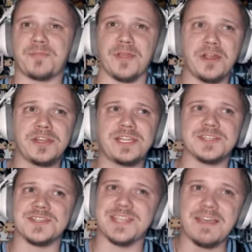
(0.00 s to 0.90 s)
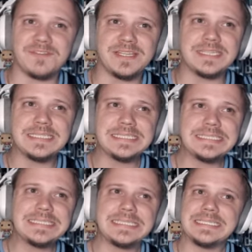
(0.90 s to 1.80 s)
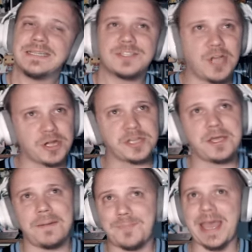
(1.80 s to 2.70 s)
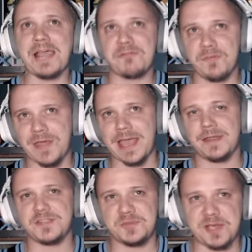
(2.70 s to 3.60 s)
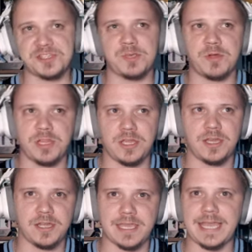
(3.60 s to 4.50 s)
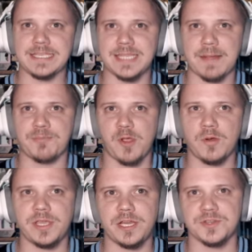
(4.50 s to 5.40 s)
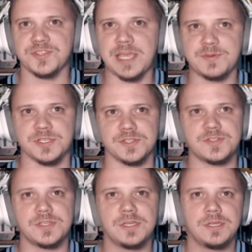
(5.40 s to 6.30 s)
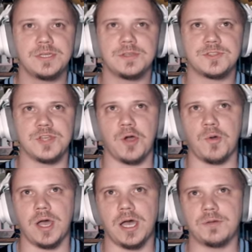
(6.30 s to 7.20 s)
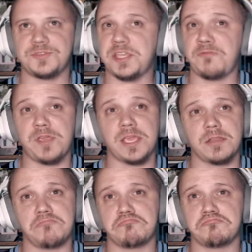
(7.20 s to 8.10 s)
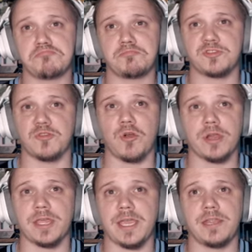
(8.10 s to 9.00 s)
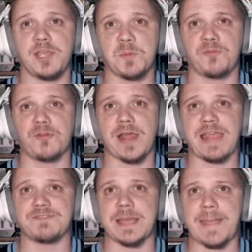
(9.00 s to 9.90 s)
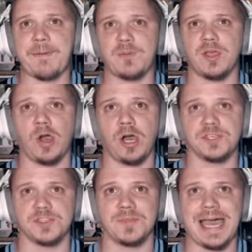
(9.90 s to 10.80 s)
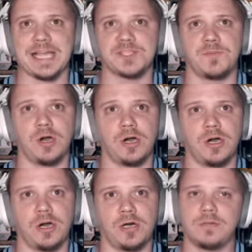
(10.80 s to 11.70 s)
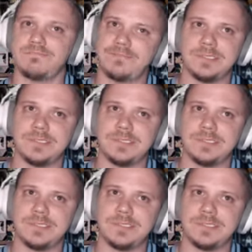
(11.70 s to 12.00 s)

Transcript: up 30-7, it's hard to come back from that, especially when you can't stop throwing interceptions. So see if we can score again here before halftime. That would be awesome. Oxmall,